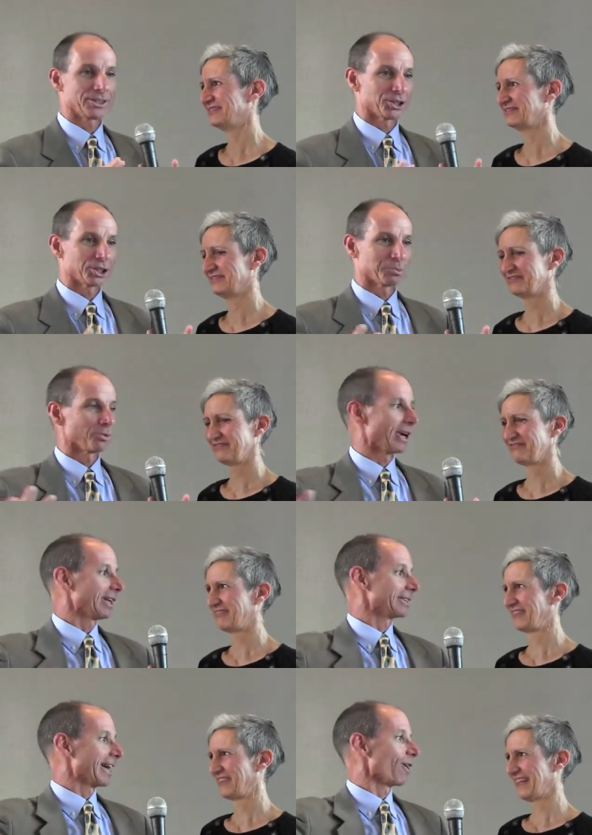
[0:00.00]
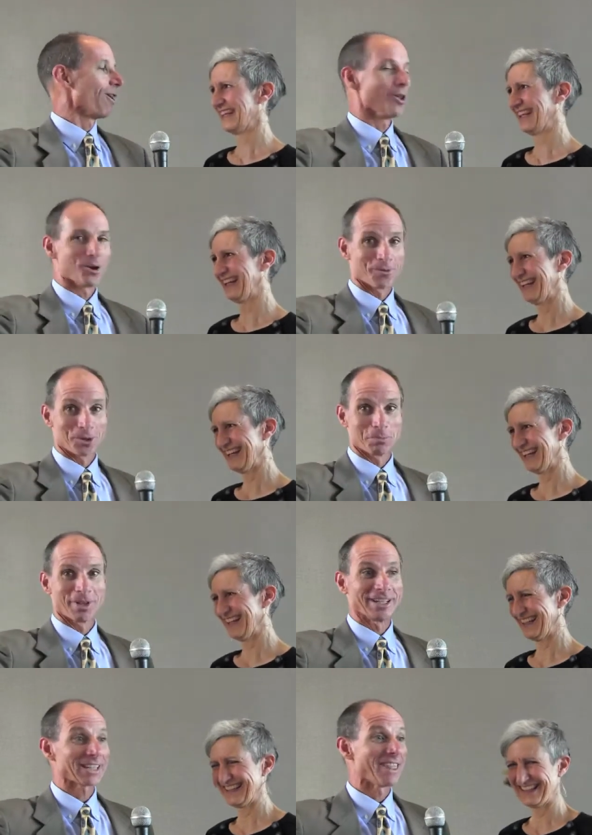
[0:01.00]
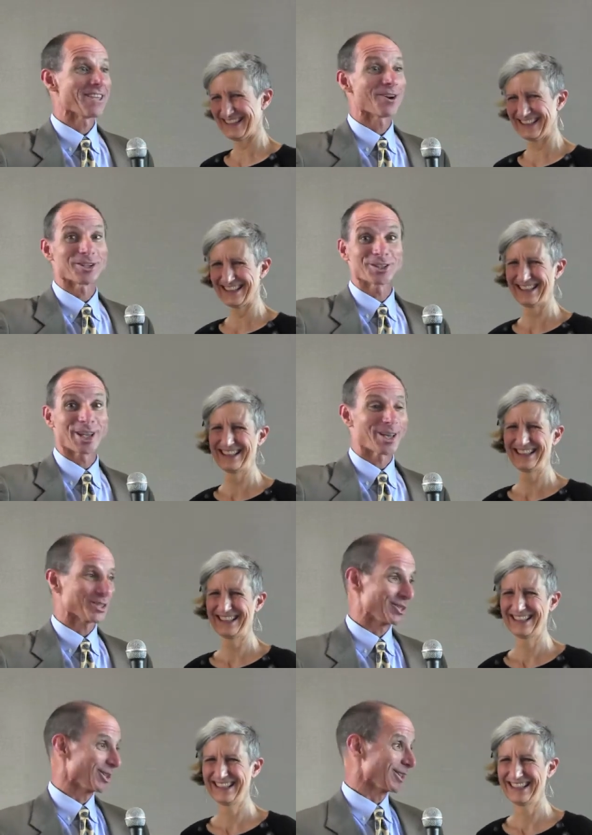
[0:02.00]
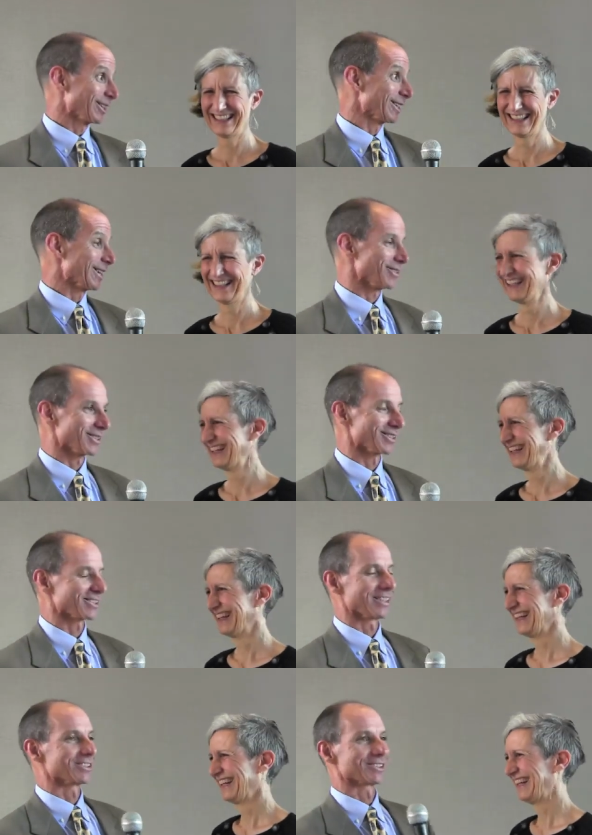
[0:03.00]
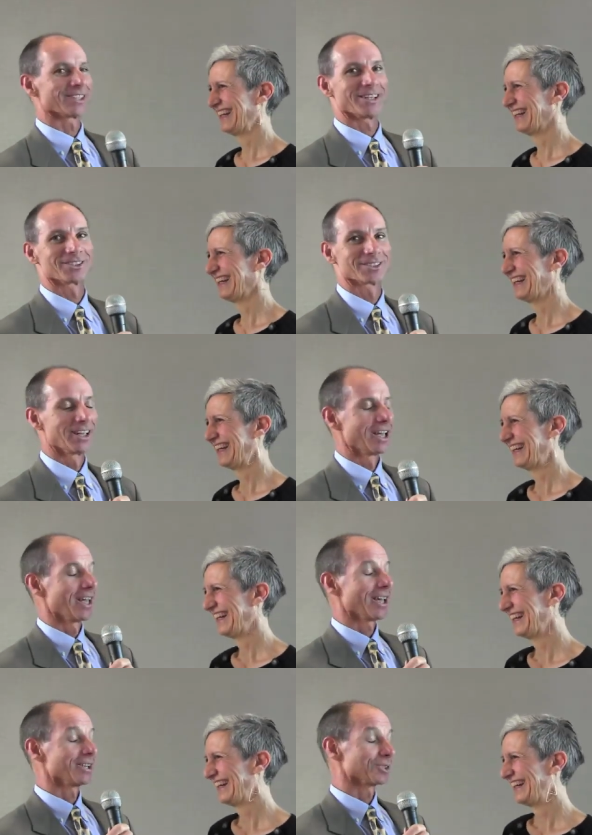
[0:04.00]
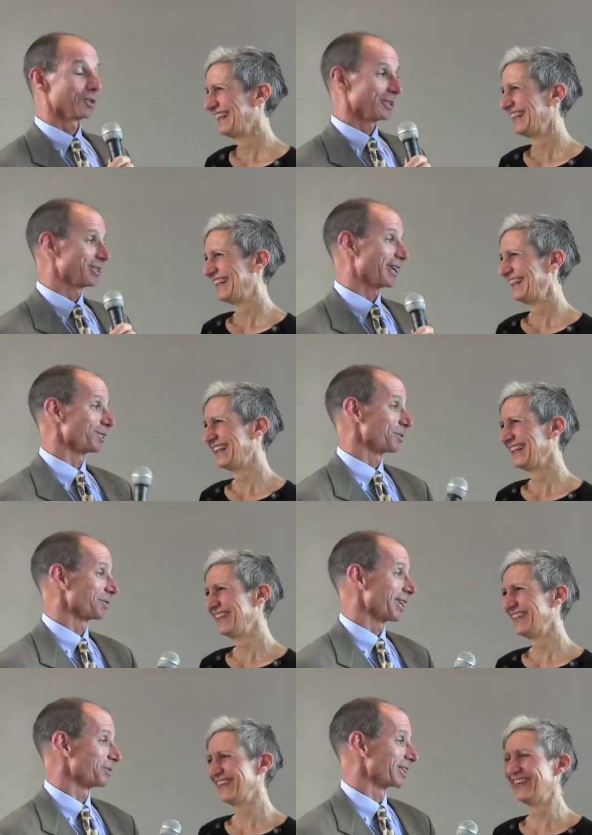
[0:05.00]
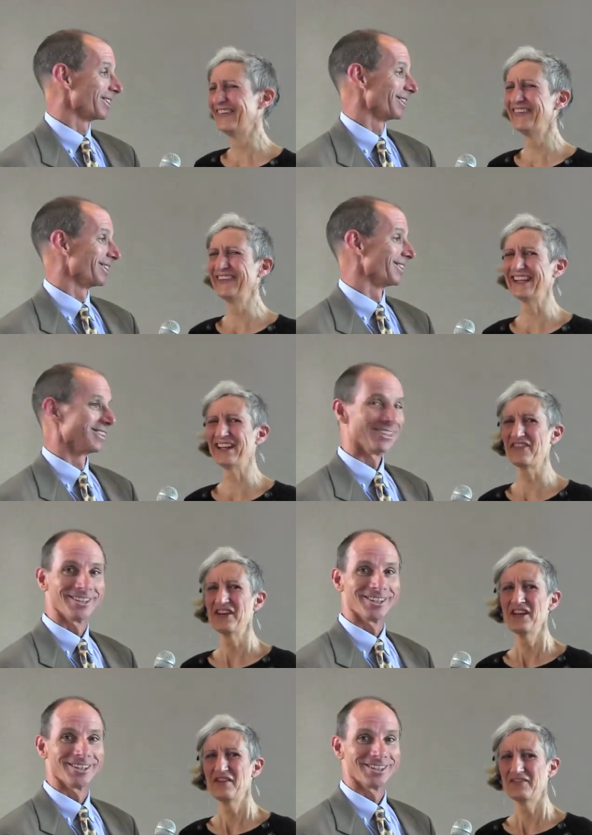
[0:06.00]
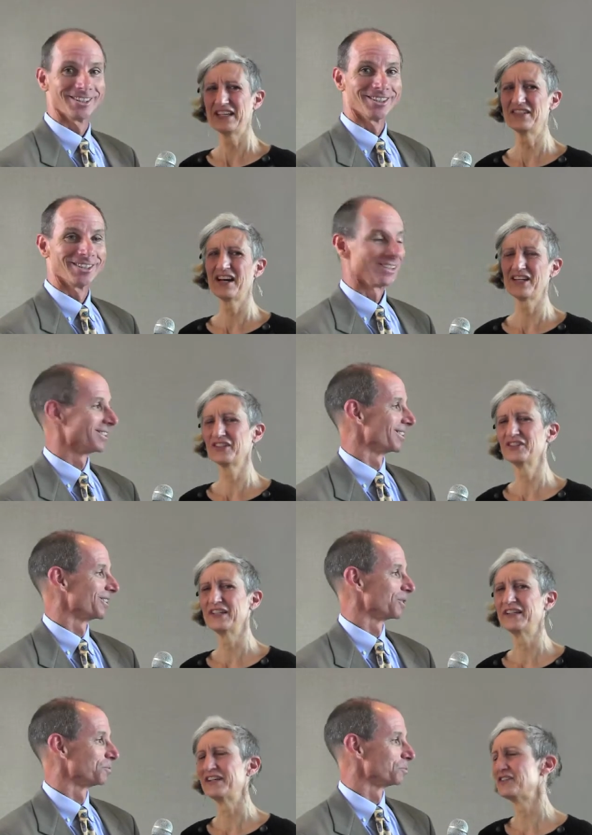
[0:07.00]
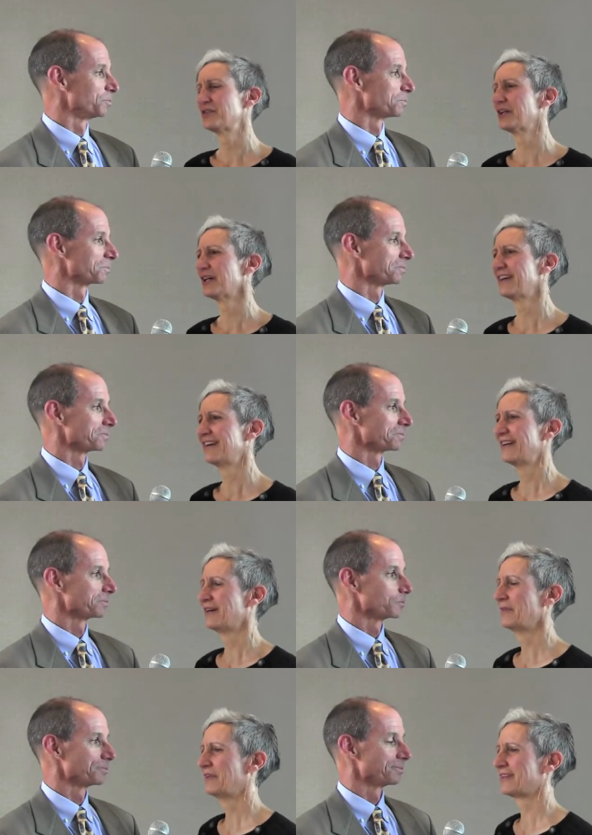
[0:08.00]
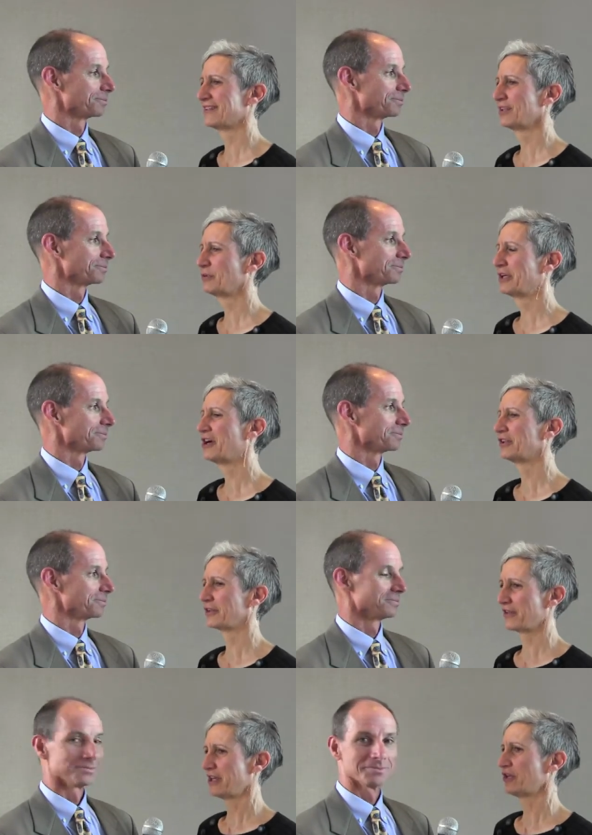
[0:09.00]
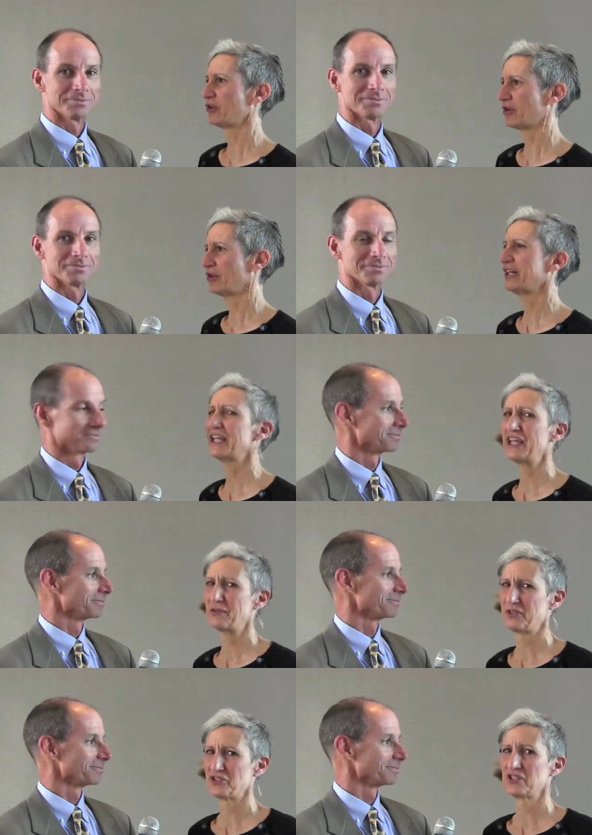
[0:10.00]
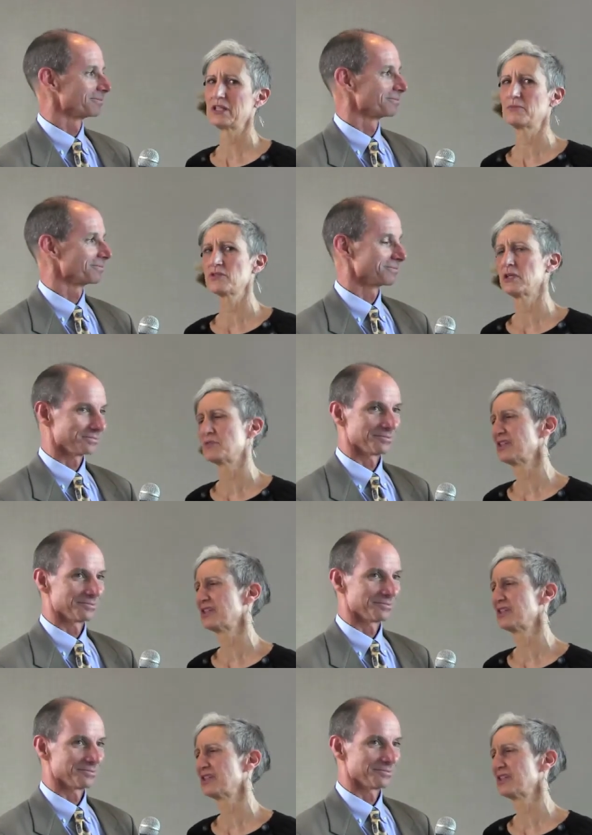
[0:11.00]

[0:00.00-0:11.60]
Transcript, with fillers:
Speaker 1: He just spreads out all over the place, and there it stays until he leaves. It's, it's, it's, it's a little intense
Speaker 2: sometimes. Well, we have, my daughter, who I adore, um, is a little, we call her the, the hurricane when she comes home.